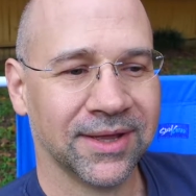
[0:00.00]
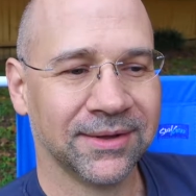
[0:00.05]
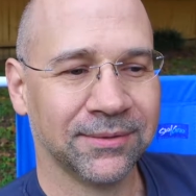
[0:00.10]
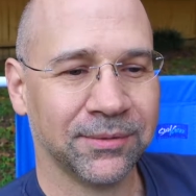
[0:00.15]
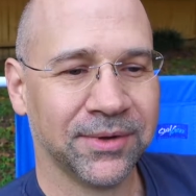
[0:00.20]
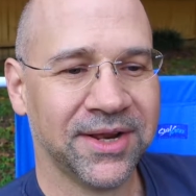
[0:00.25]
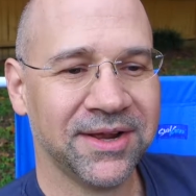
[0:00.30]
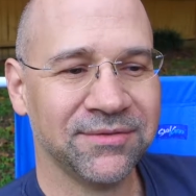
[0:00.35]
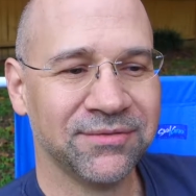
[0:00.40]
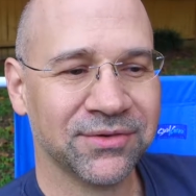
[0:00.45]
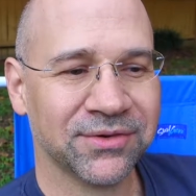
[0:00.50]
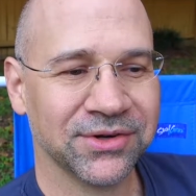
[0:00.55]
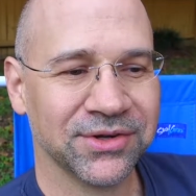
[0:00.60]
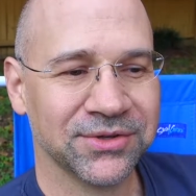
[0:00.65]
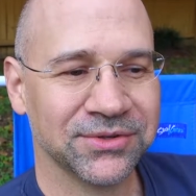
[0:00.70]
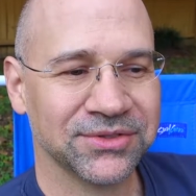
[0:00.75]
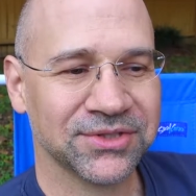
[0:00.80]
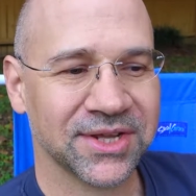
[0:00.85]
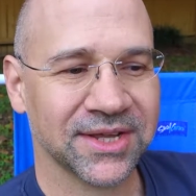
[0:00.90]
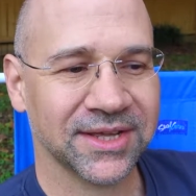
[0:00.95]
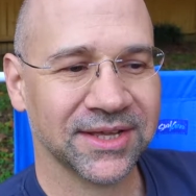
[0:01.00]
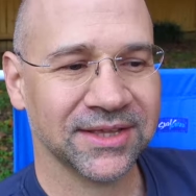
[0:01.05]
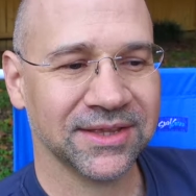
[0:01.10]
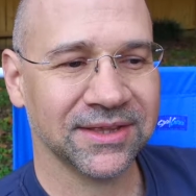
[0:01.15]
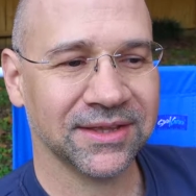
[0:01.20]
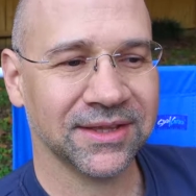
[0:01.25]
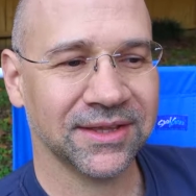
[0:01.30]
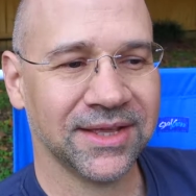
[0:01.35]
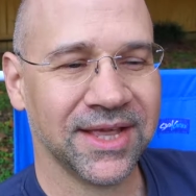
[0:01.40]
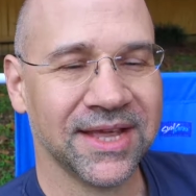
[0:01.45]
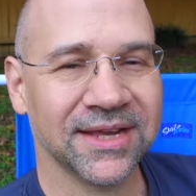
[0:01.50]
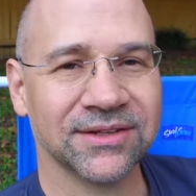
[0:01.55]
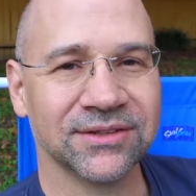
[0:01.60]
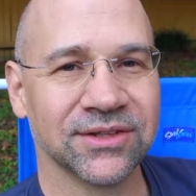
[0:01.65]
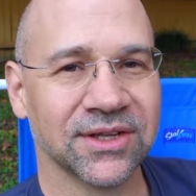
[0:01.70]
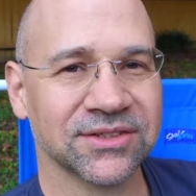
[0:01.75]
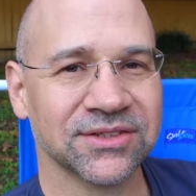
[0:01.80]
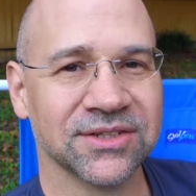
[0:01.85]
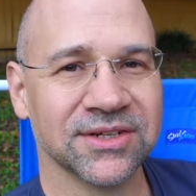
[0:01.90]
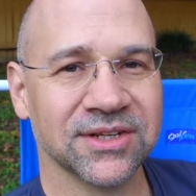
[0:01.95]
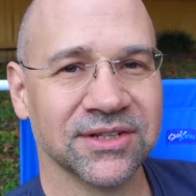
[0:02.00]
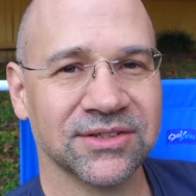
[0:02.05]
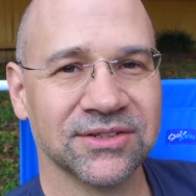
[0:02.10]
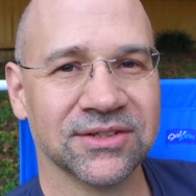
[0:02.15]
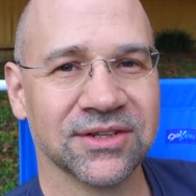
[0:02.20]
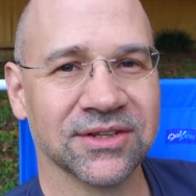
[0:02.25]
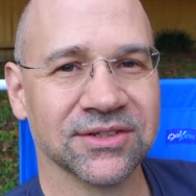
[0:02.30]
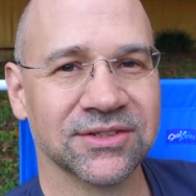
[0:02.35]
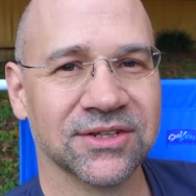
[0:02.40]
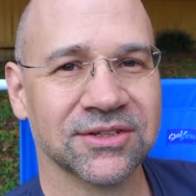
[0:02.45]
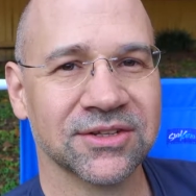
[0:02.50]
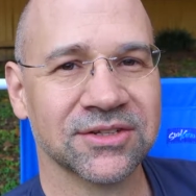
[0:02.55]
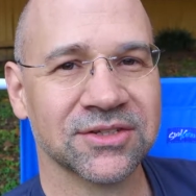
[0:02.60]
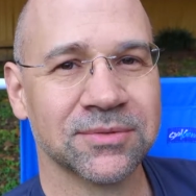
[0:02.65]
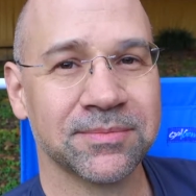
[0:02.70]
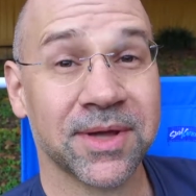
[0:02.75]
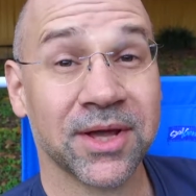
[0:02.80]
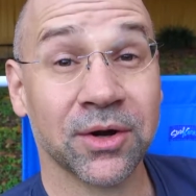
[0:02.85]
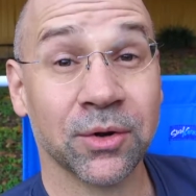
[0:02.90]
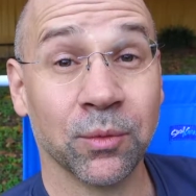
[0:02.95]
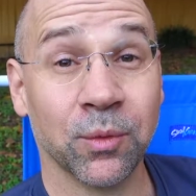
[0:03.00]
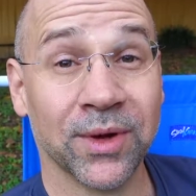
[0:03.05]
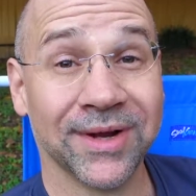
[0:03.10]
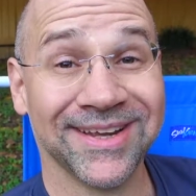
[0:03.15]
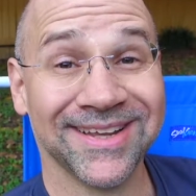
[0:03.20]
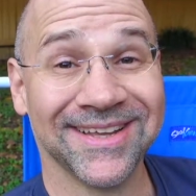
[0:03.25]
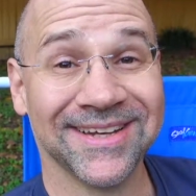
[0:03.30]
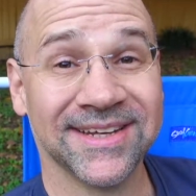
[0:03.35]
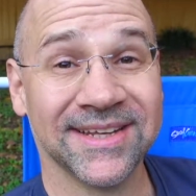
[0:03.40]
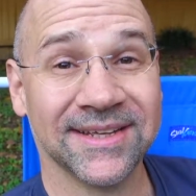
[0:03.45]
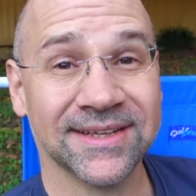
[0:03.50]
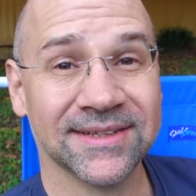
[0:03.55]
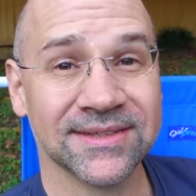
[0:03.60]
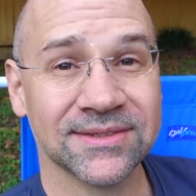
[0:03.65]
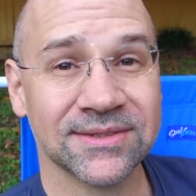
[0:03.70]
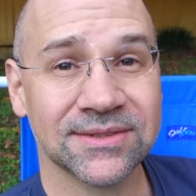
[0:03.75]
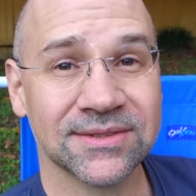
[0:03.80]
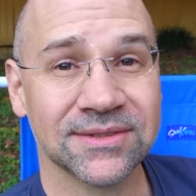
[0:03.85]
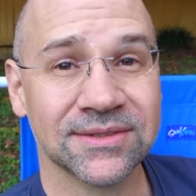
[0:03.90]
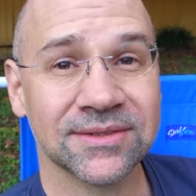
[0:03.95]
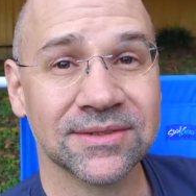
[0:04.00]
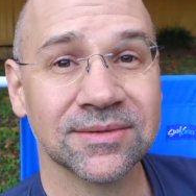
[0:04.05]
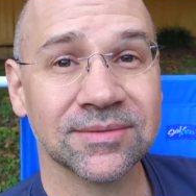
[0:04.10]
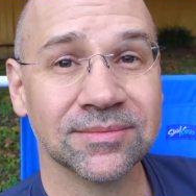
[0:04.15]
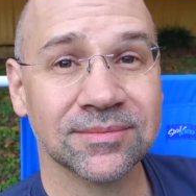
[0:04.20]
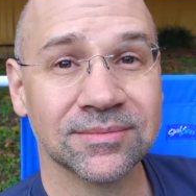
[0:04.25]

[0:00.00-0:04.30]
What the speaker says: Whenever you say it doesn't exist, it doesn't matter what it is.